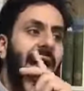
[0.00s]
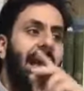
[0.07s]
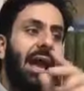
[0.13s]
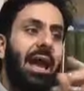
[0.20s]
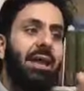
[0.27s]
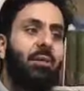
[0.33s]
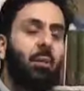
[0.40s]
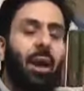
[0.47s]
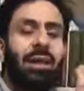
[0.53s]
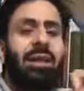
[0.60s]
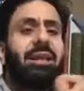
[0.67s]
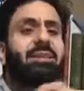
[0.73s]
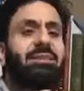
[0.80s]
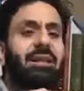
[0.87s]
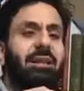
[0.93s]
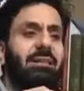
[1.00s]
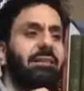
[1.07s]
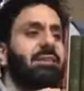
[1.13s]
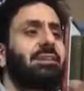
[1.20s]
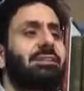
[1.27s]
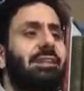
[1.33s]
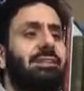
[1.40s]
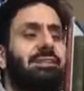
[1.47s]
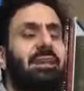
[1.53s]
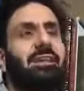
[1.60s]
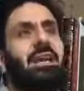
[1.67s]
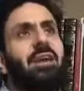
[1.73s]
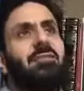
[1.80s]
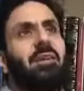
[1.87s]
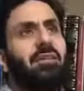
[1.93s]
And why did he say this? Because he said,
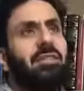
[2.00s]
if a